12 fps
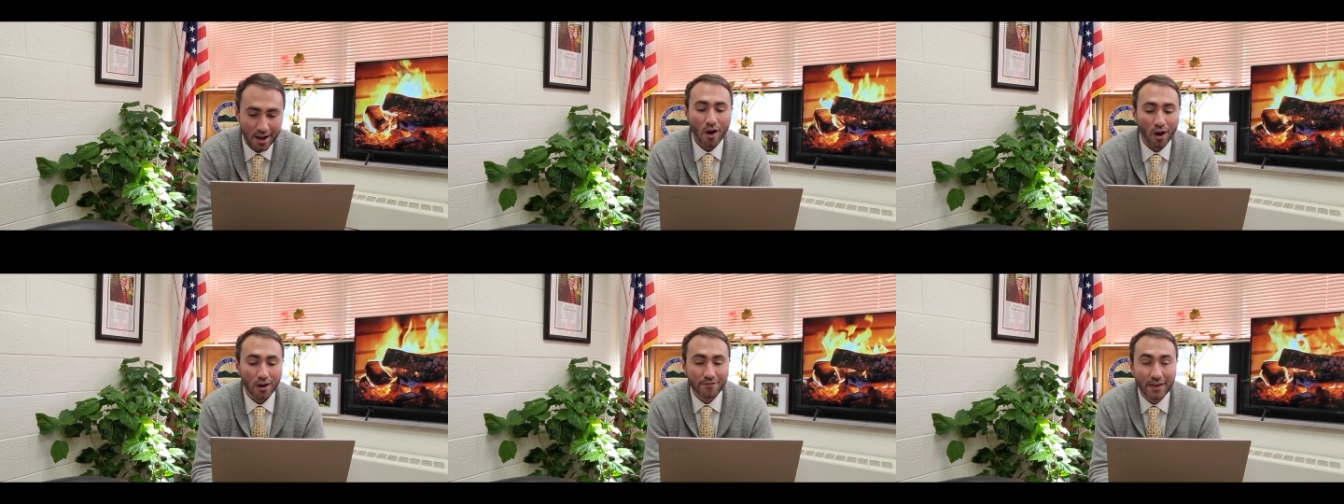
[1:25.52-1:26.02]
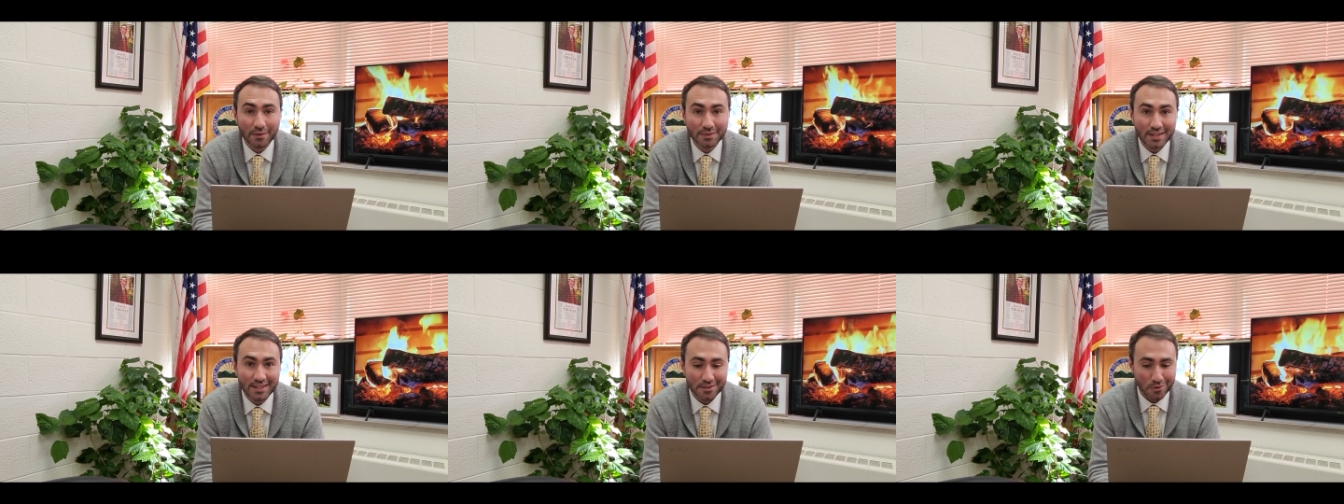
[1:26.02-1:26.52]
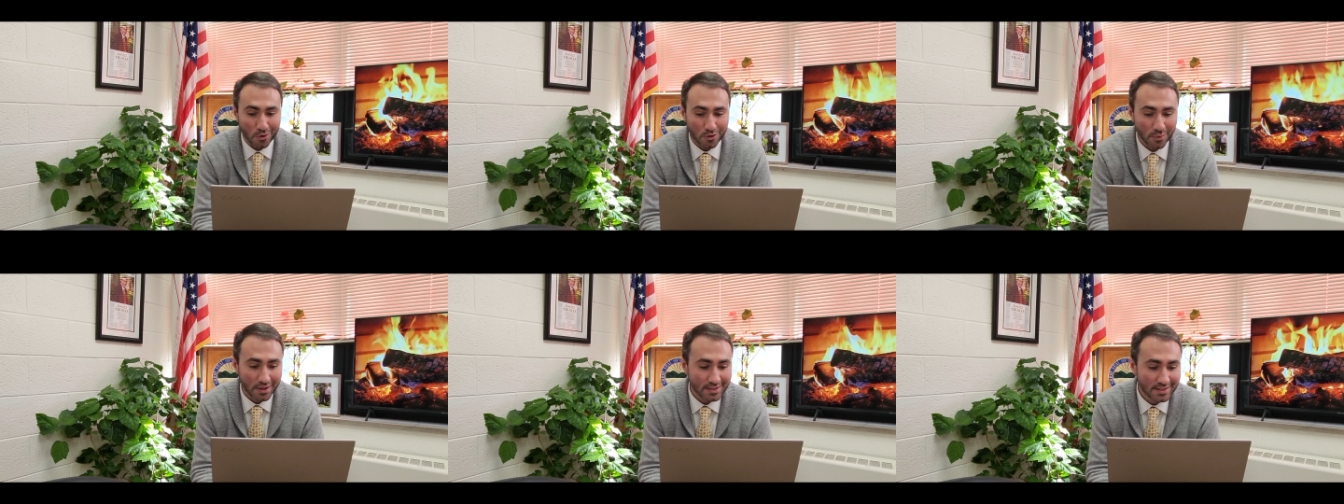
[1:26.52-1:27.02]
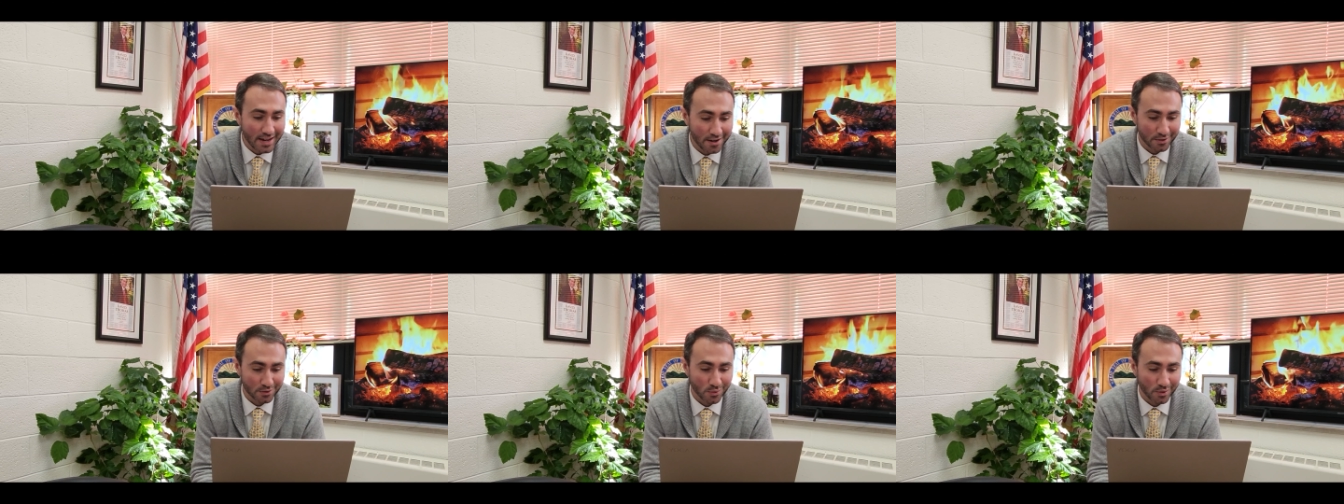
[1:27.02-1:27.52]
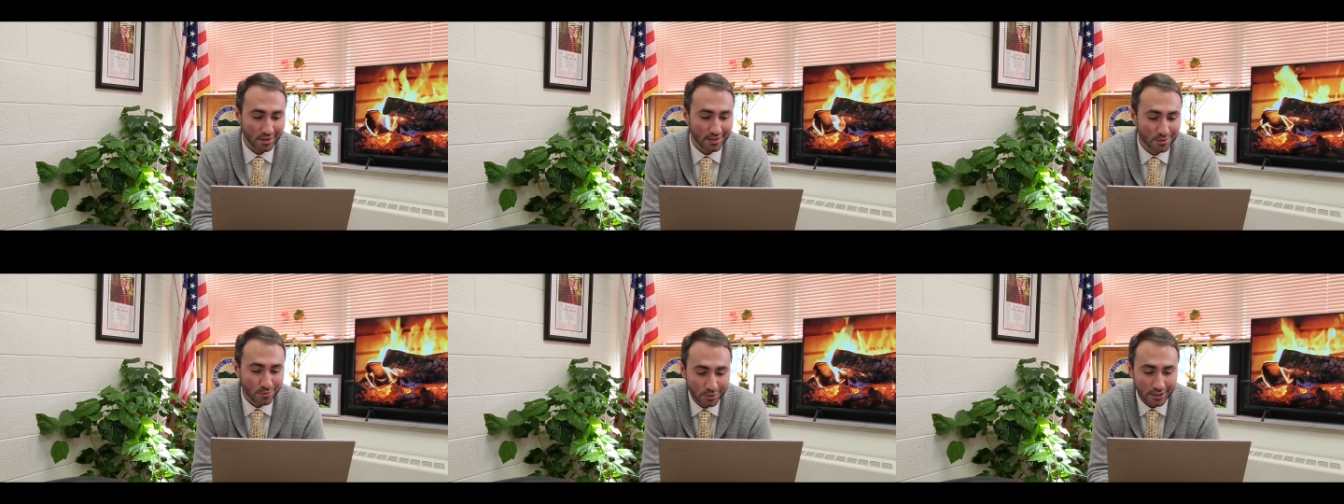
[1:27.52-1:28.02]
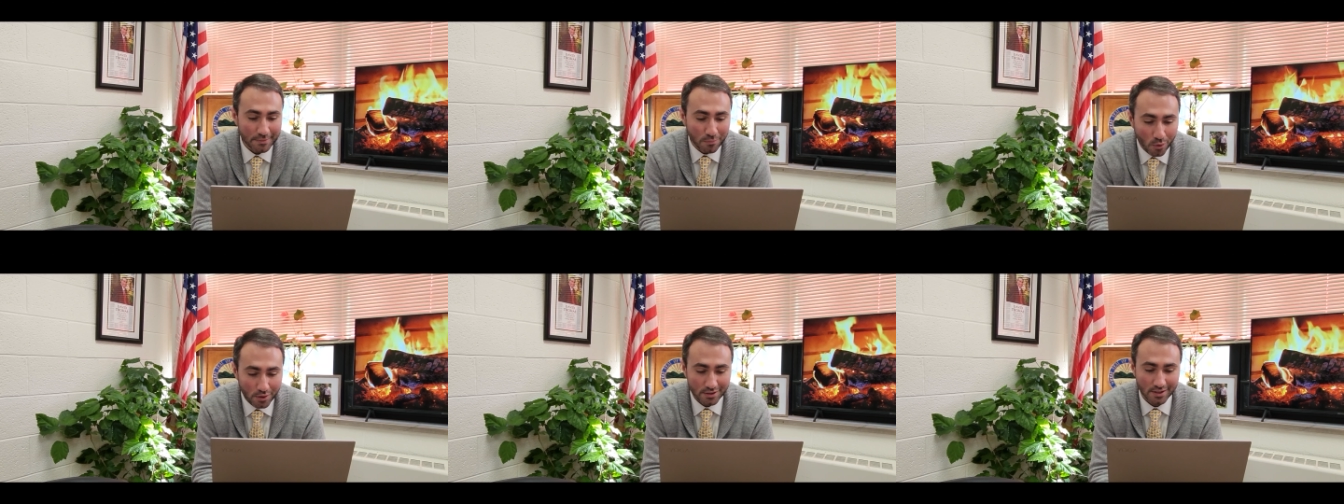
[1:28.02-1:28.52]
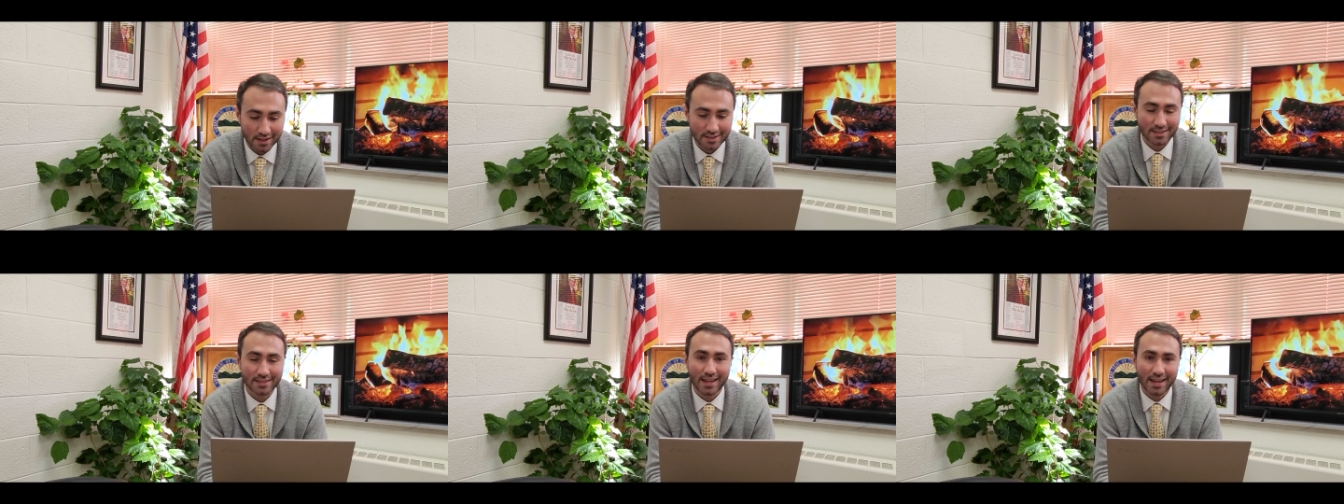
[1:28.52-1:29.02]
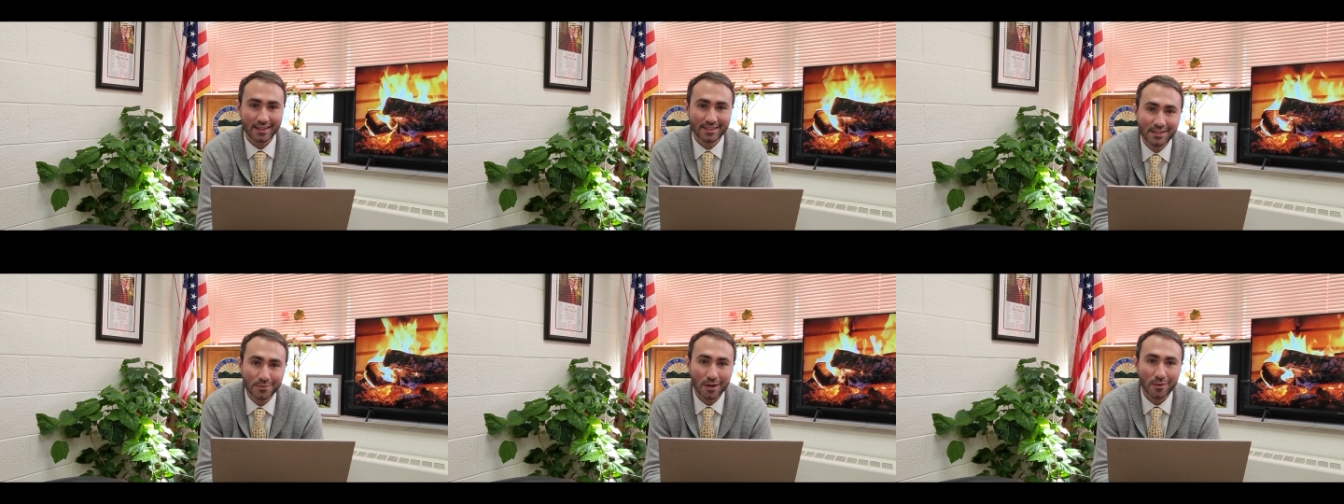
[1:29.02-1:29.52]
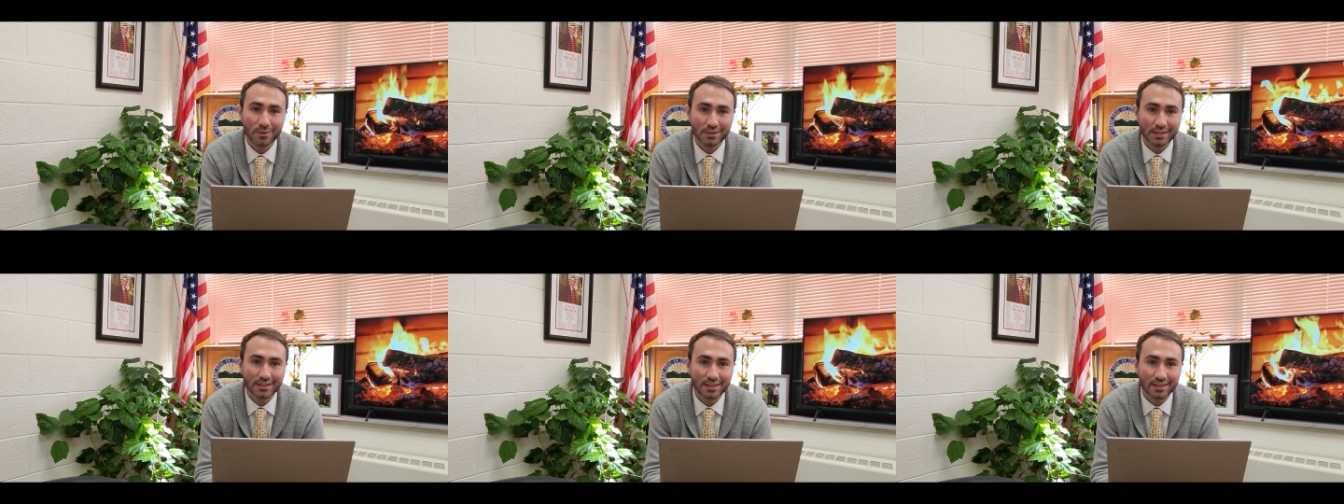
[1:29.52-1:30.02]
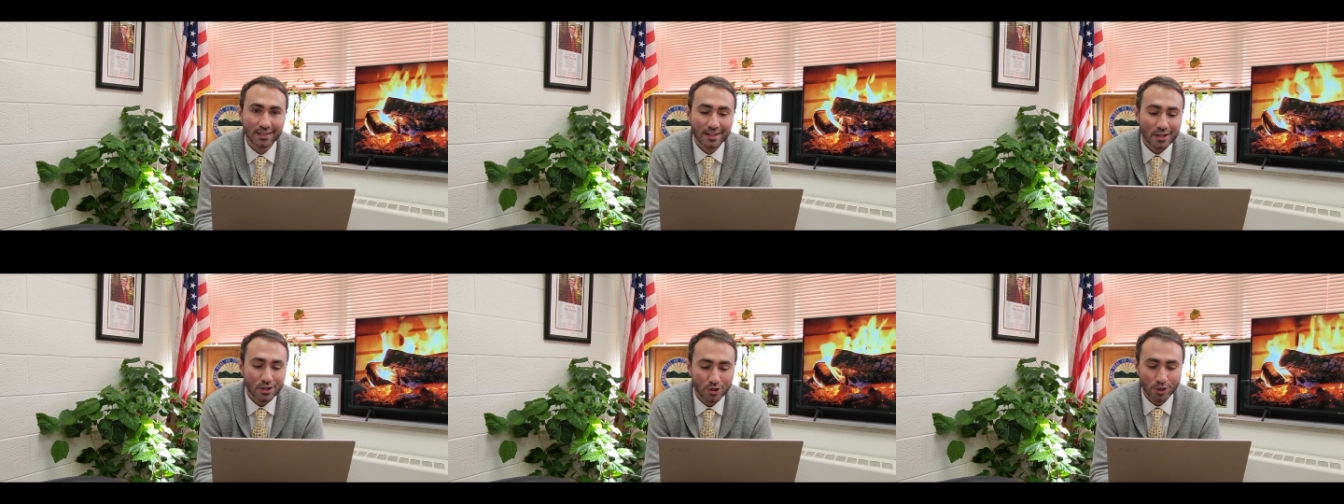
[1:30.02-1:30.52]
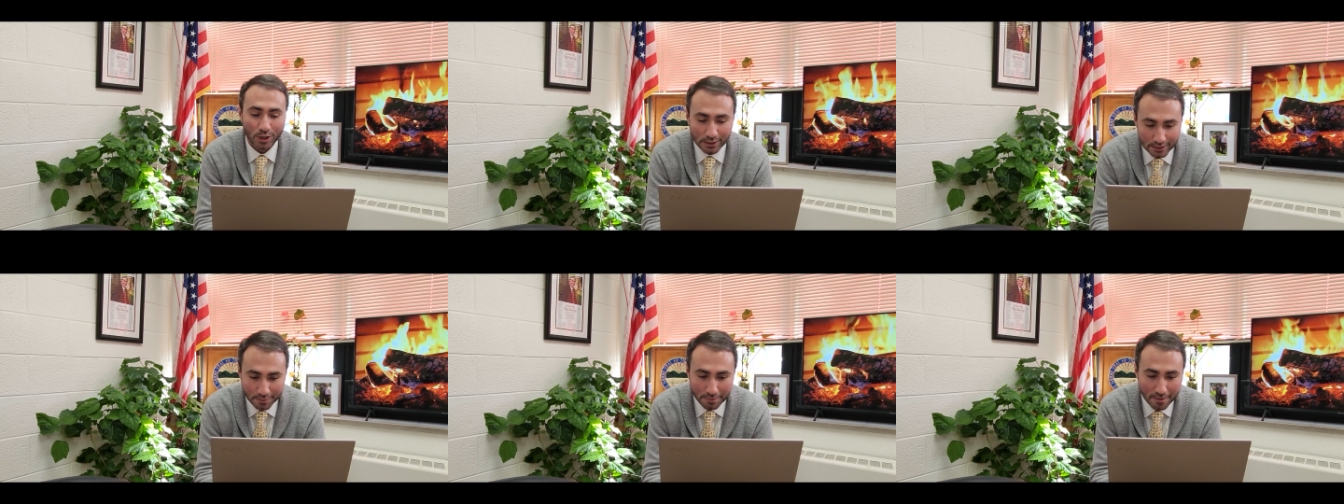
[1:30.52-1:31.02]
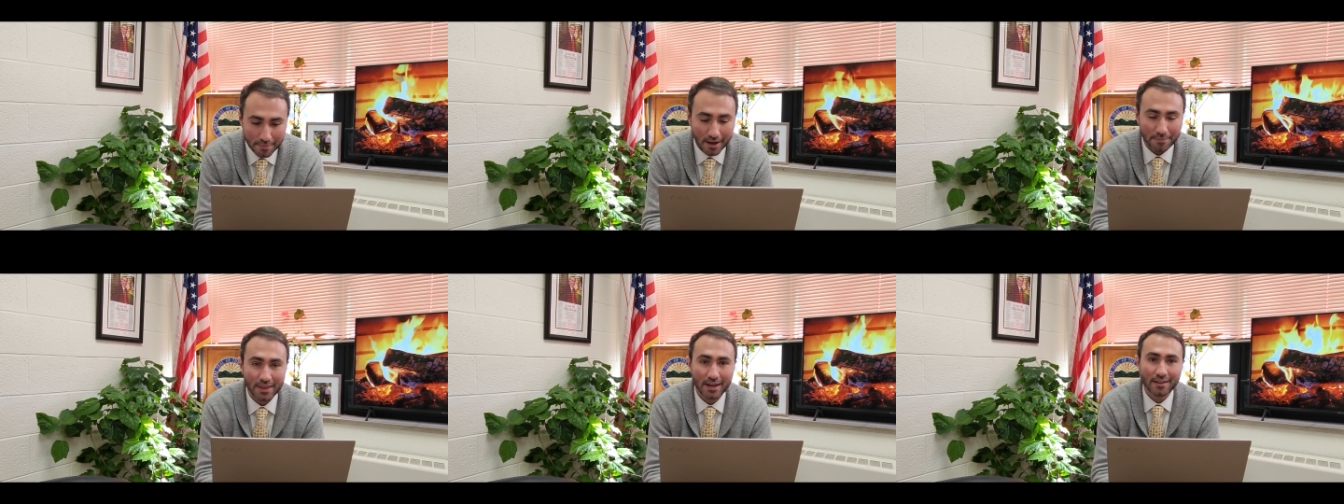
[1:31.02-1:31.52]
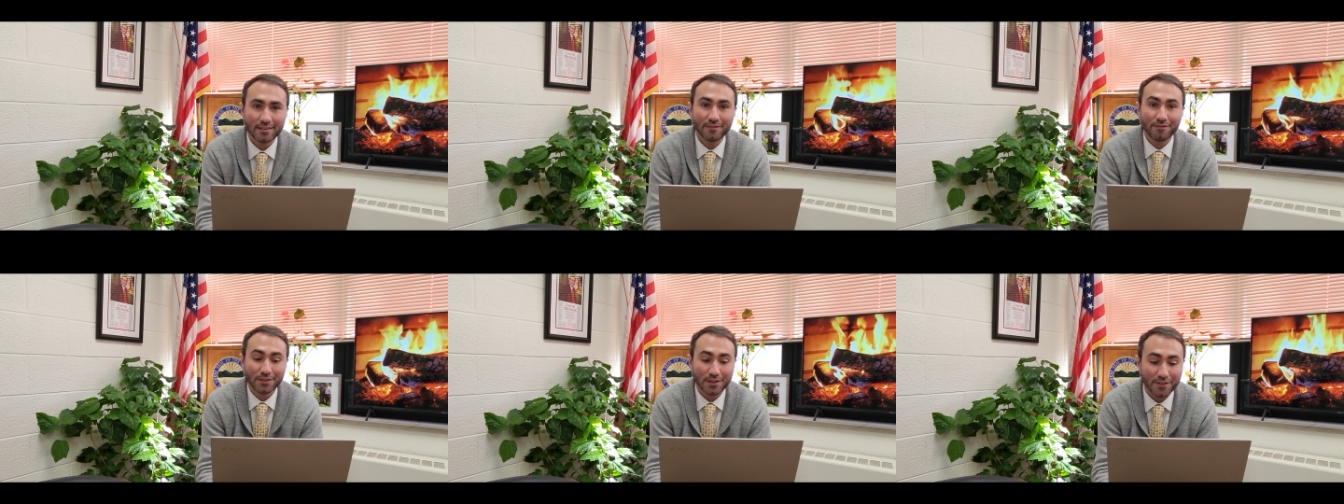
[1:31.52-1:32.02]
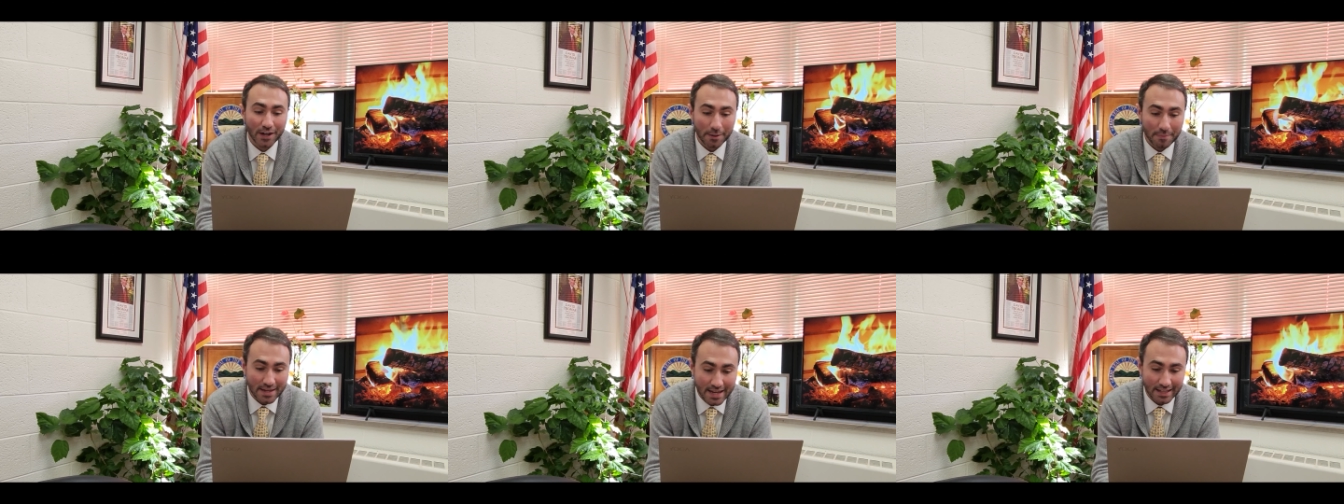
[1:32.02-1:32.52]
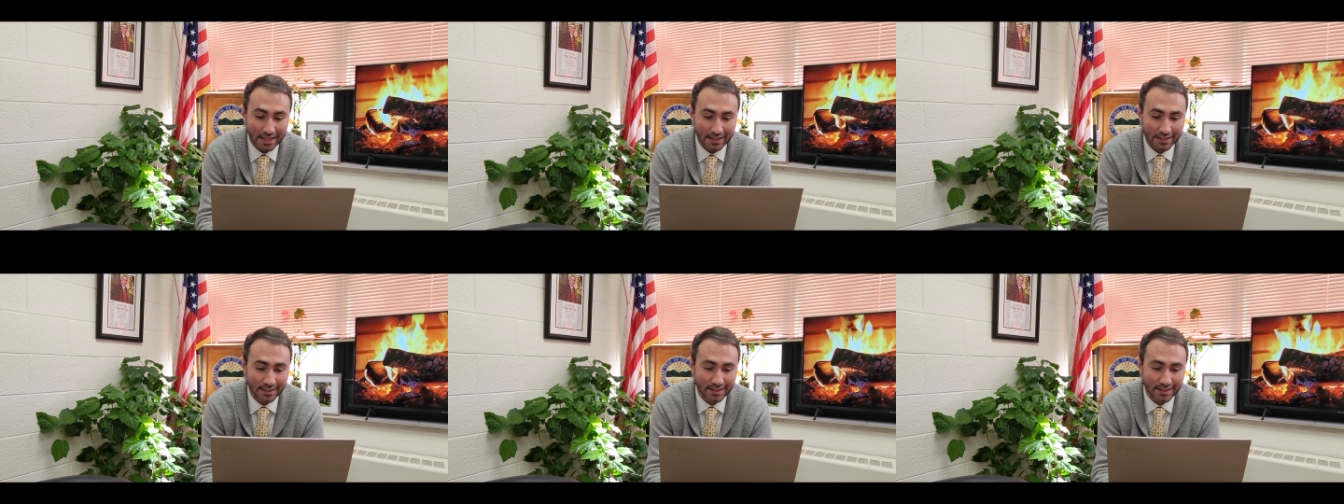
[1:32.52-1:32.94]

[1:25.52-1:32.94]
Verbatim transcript: Our founding in the Northwest Territory is really important to us today, and that's why I wanted to share a little bit about that from the very beginning.